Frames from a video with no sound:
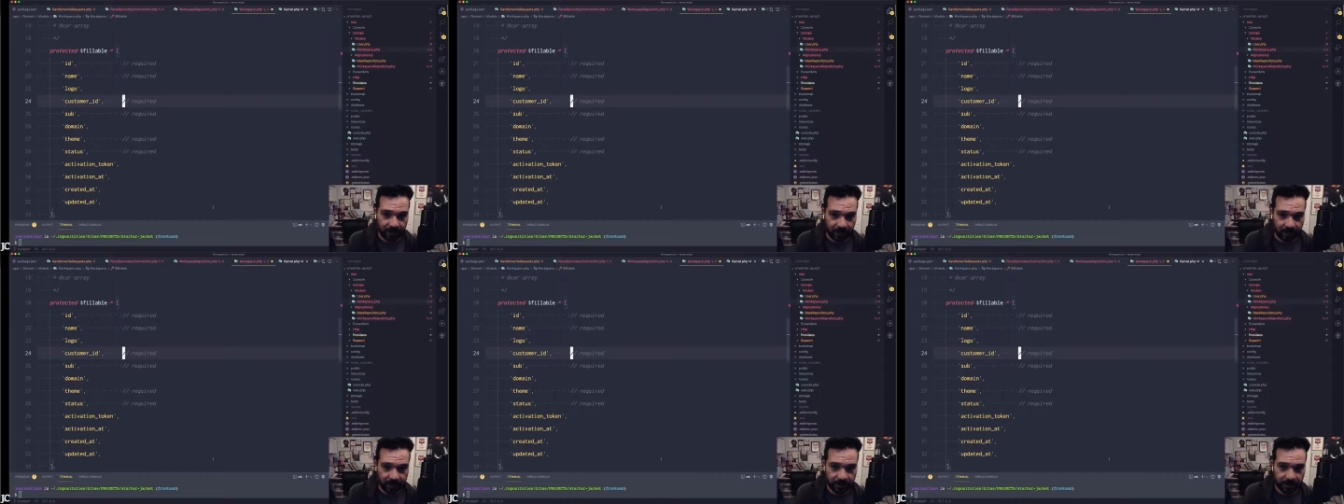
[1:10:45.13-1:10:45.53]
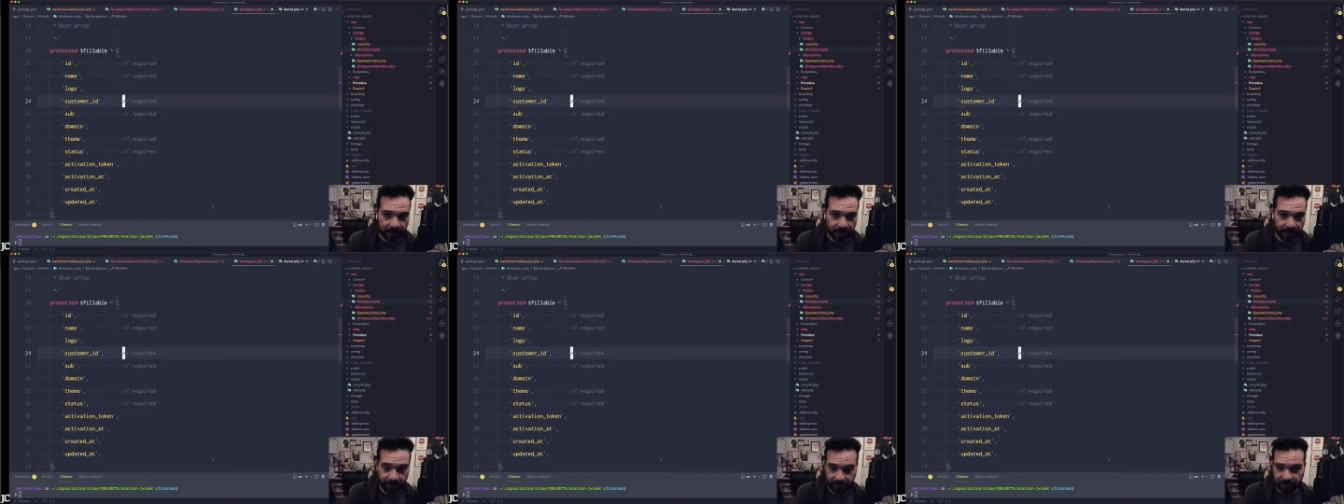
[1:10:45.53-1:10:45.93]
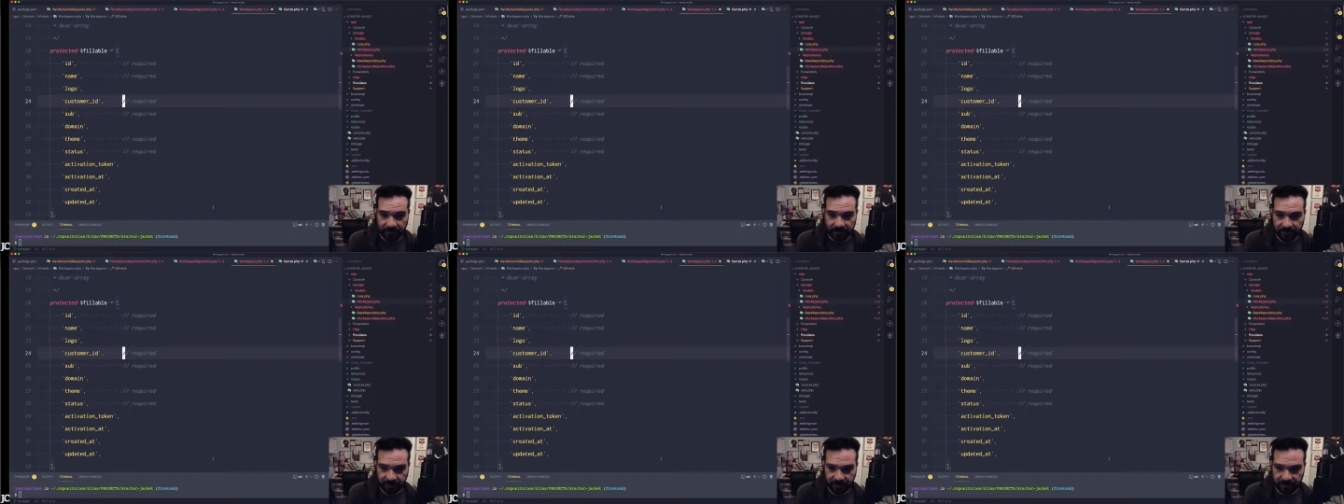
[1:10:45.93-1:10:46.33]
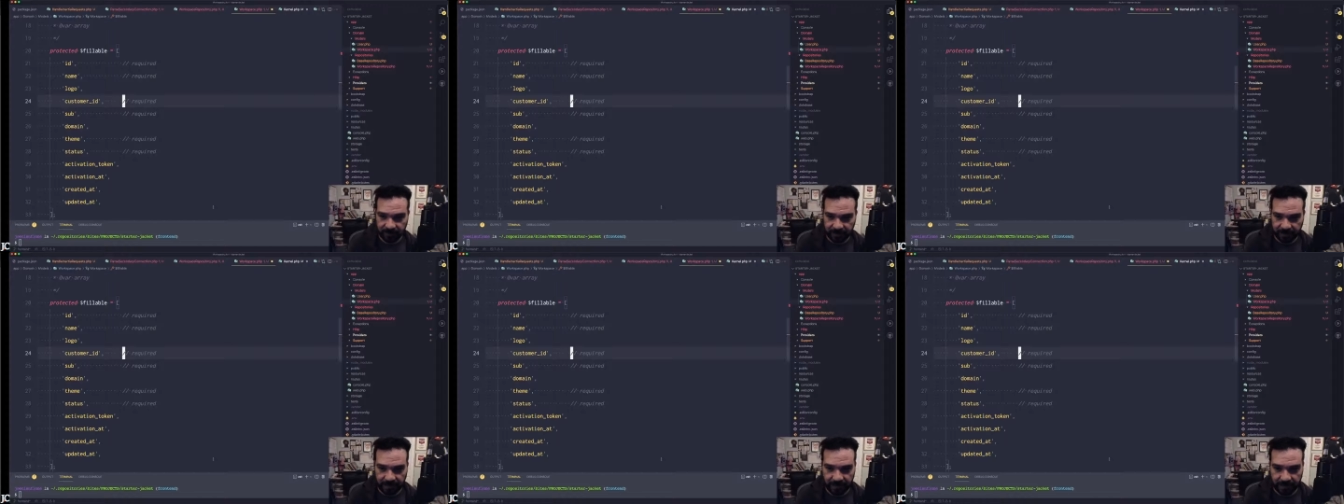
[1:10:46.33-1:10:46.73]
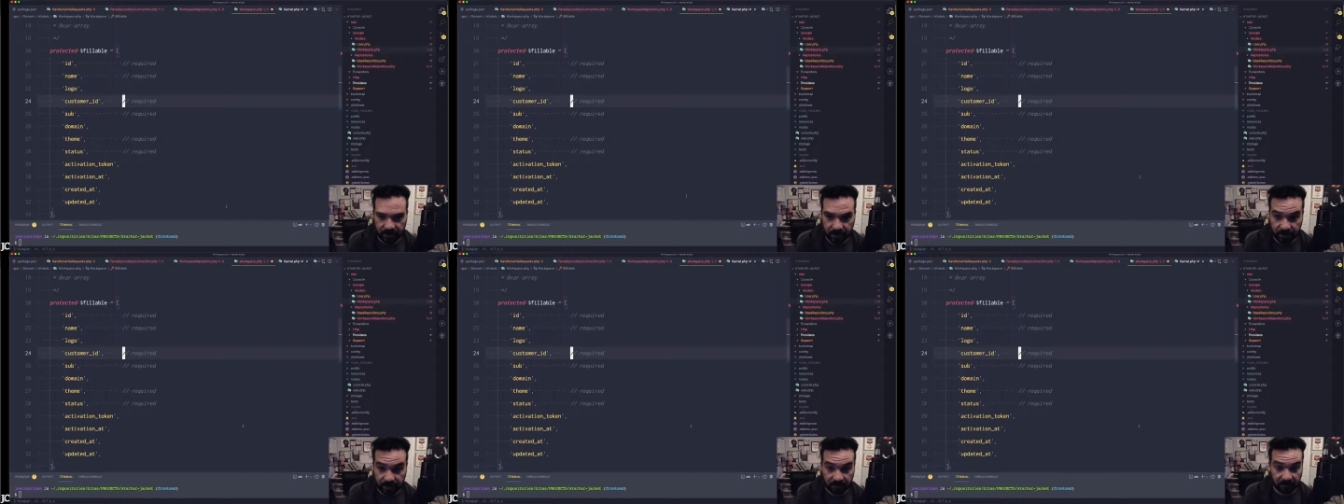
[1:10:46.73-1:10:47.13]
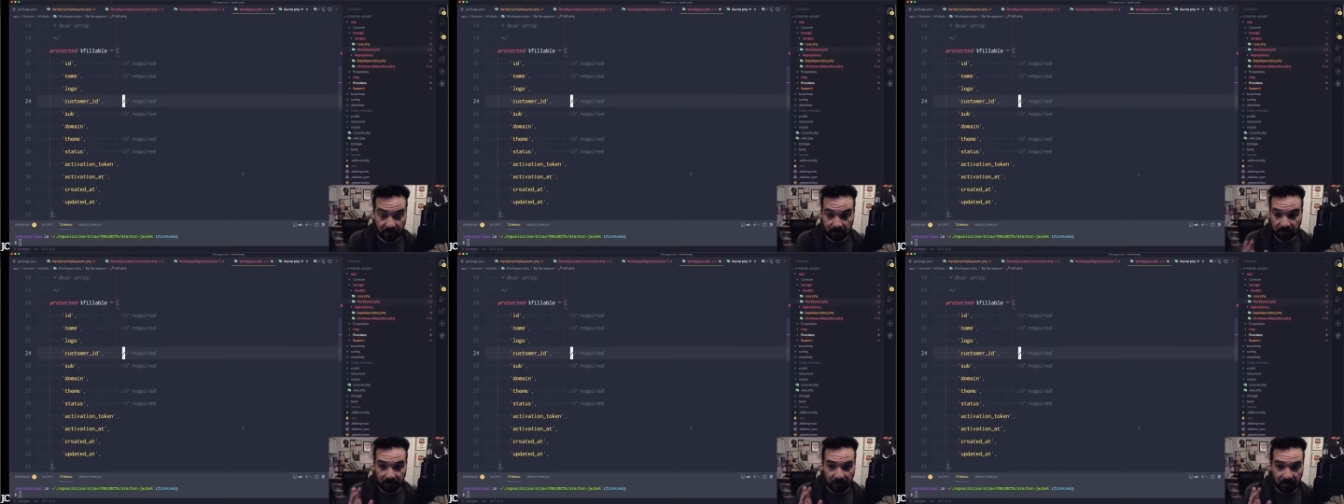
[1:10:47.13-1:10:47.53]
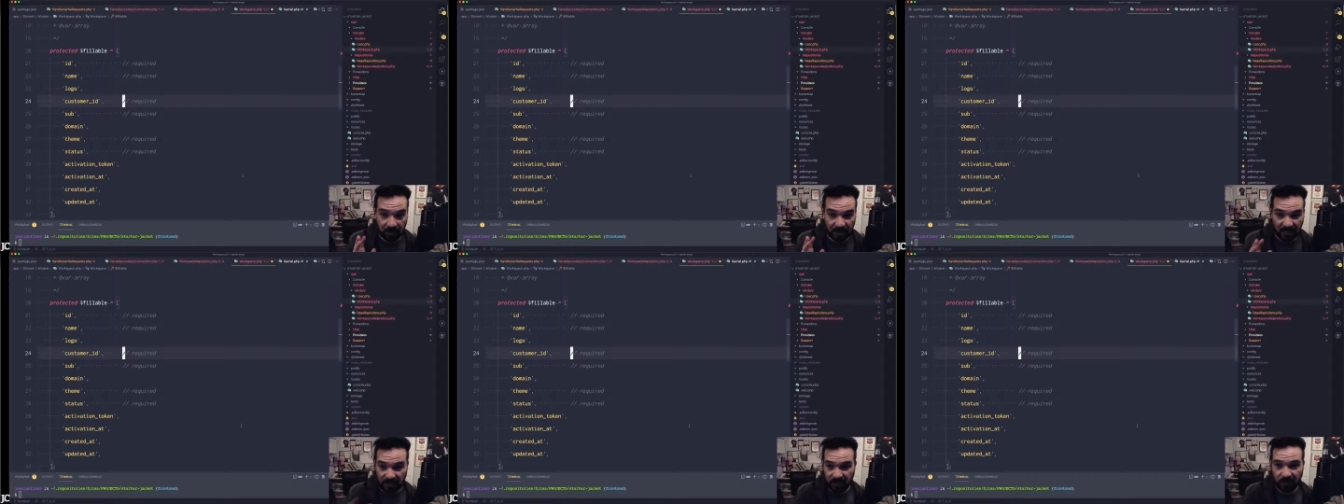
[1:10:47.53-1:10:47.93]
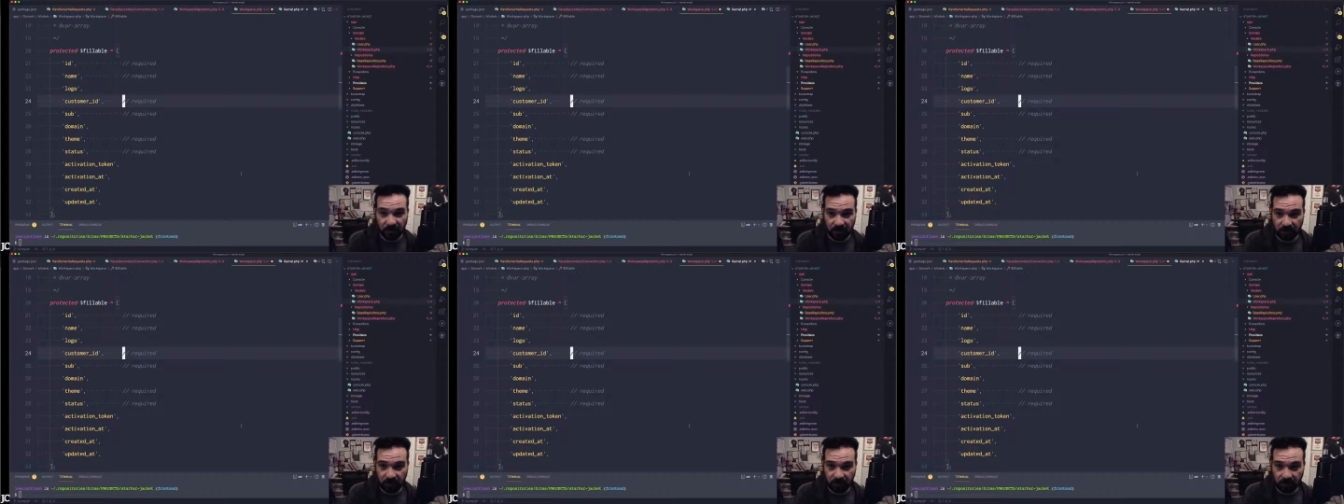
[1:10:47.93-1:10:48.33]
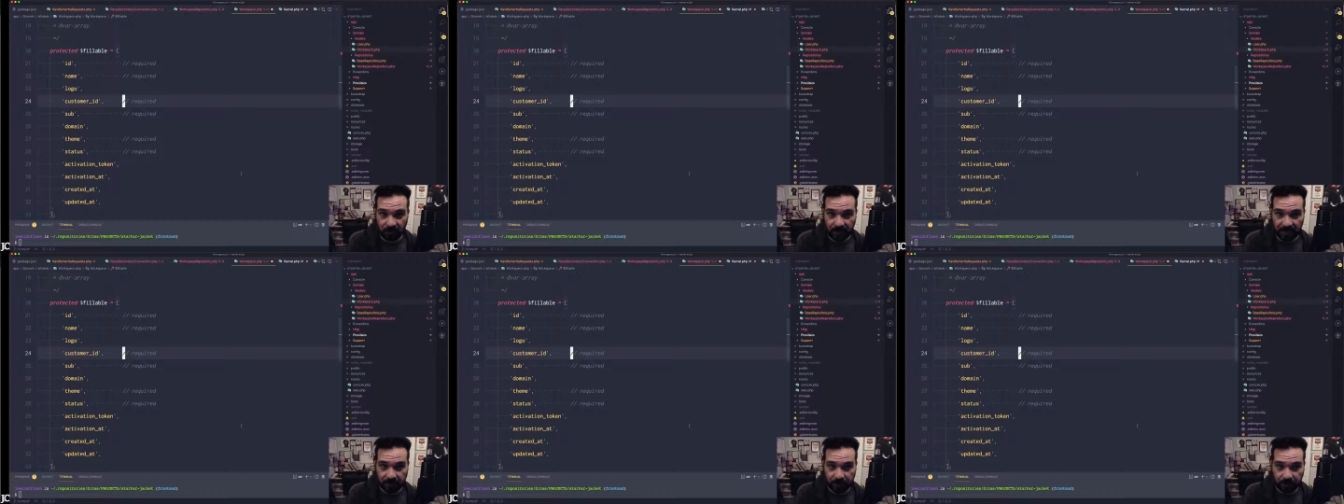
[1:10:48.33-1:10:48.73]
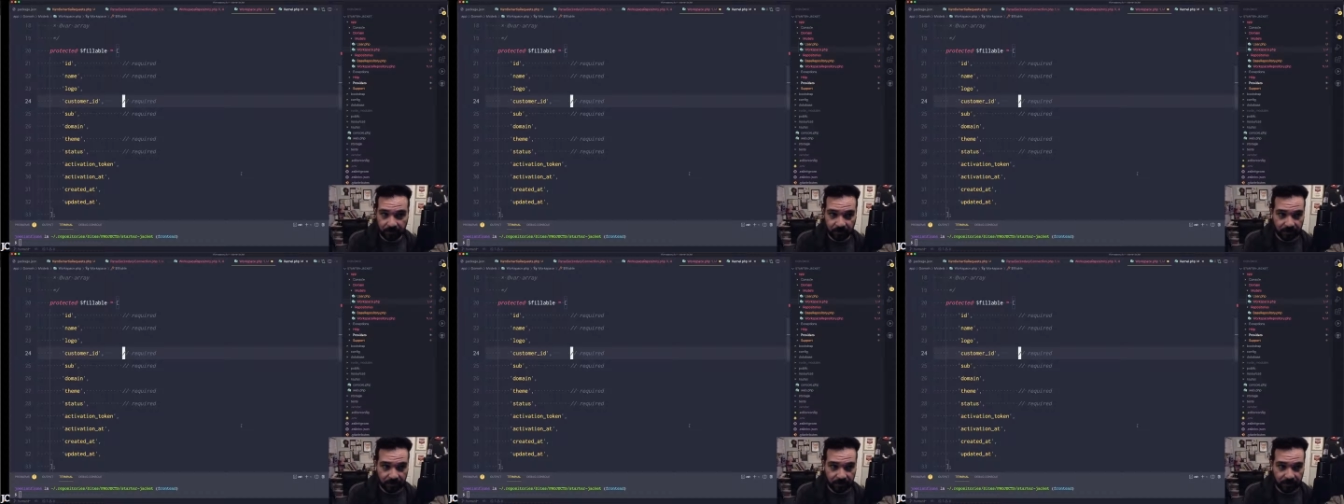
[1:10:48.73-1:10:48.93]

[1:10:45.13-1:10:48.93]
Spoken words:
The easy fix for that is just in your model,